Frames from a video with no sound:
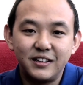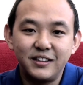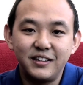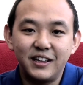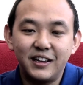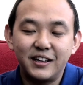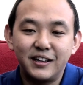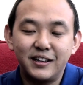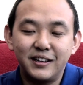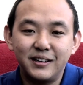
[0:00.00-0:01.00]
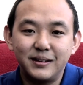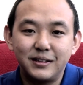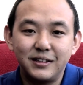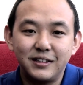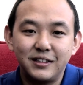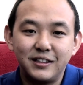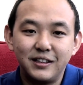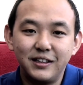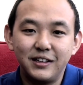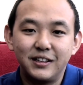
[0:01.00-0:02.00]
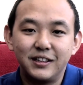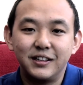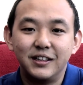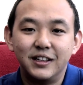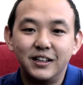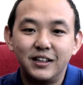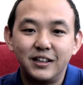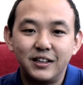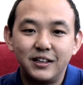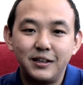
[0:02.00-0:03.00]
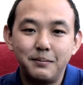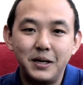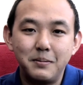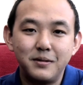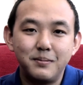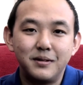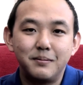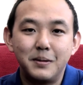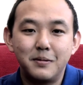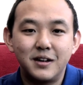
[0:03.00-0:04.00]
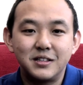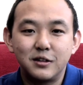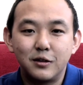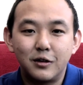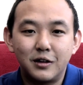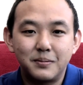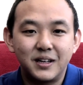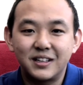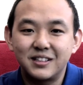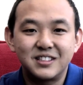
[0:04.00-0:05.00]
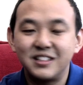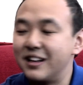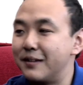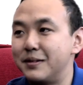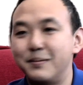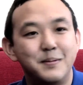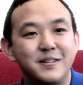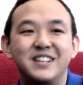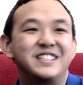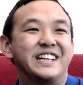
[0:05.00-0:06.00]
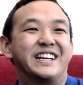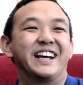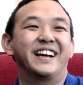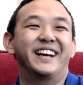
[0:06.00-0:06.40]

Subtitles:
Yeah. He made me memorize it a lot, but I still haven't memorized it.